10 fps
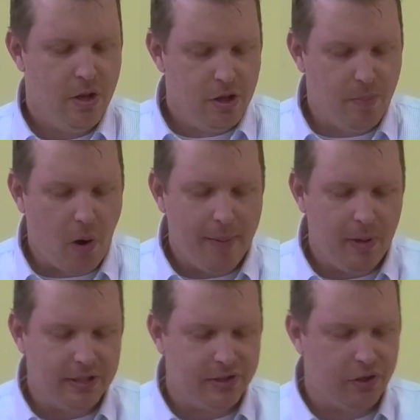The
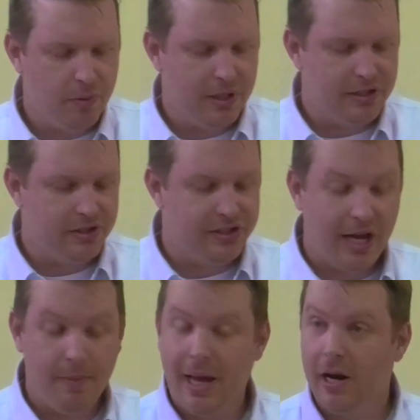Bible has so much to
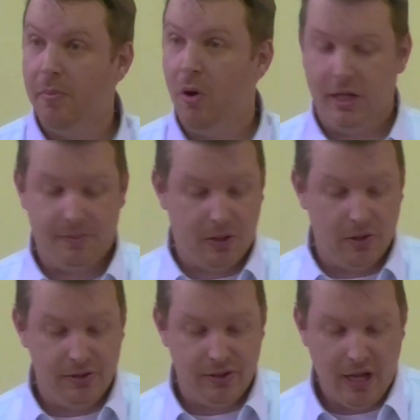say about our minds
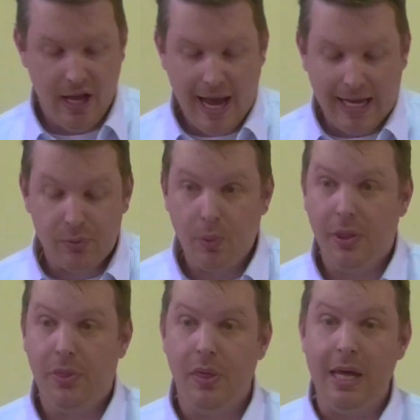because as we
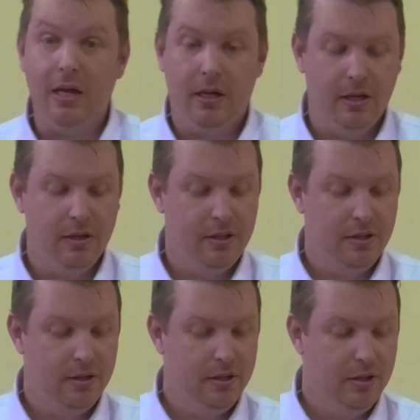think,
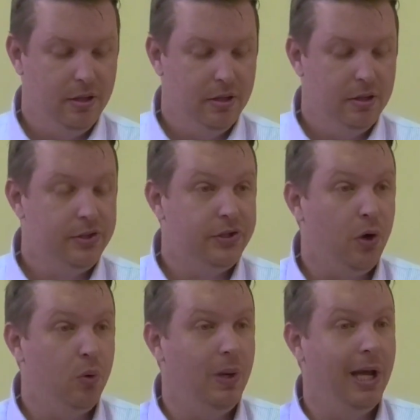
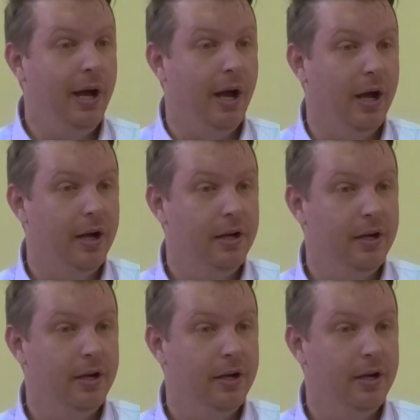so we are.